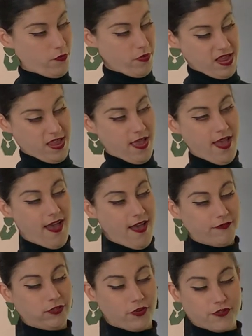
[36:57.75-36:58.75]
we
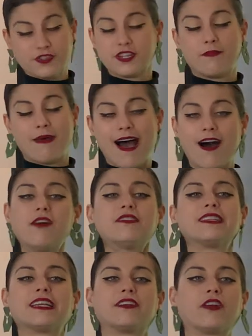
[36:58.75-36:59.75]
have learned
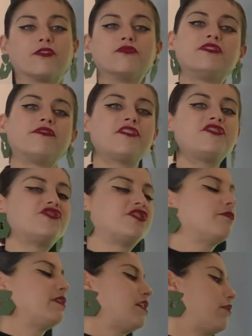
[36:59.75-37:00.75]
about, Leonardo da
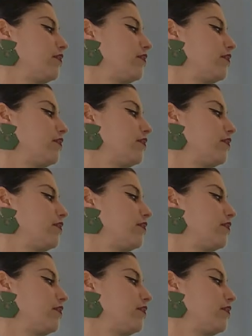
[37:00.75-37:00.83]
Vinci. We know